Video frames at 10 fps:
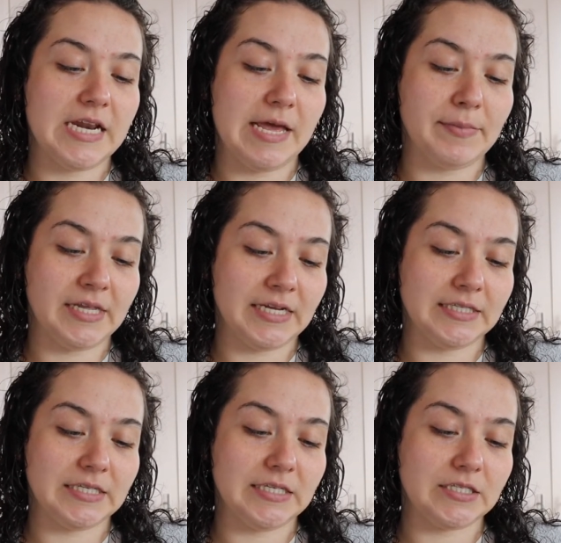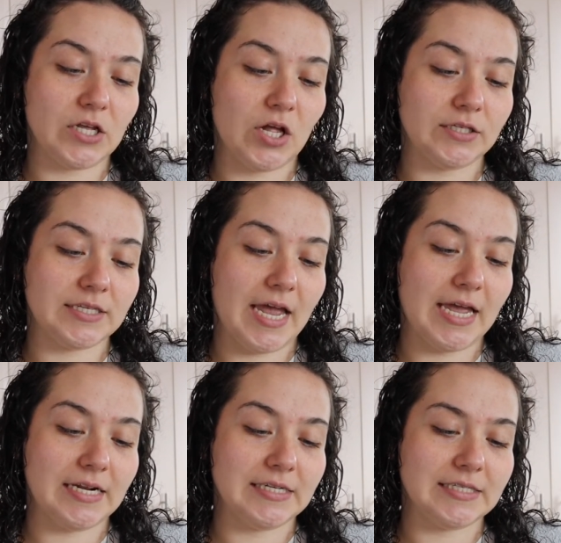Himalayan sea salt,
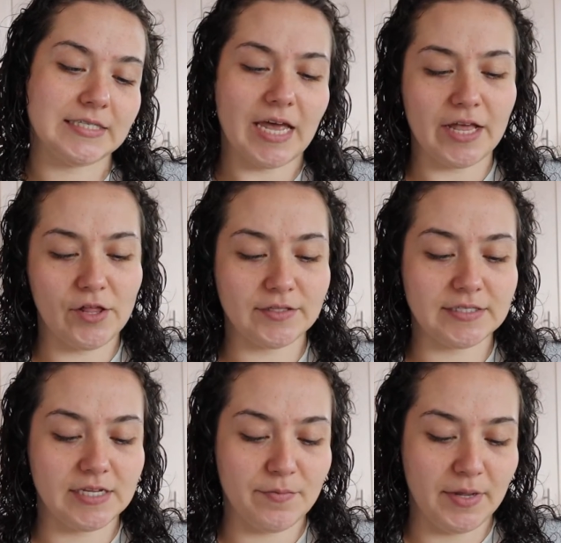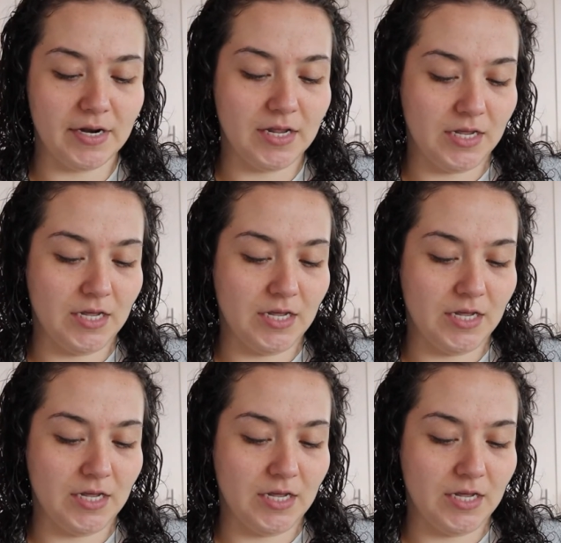and Ceylon cinnamon.